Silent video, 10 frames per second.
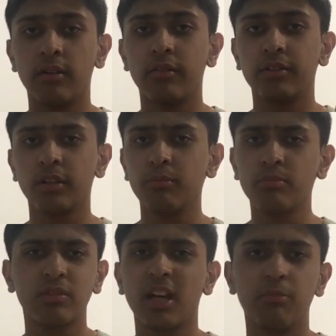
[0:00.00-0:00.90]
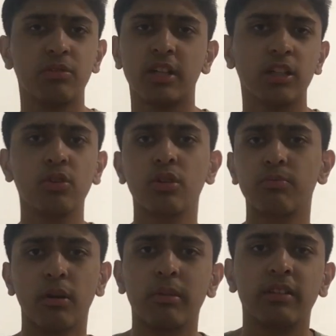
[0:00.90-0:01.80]
some tips that you could
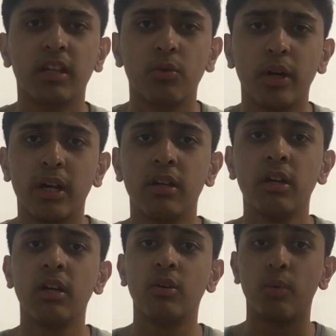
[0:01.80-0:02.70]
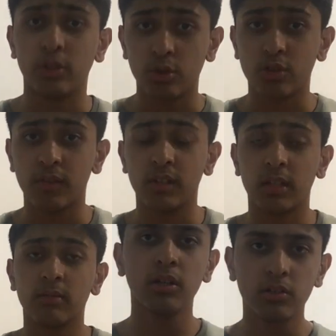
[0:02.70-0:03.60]
probably take away when you're traveling.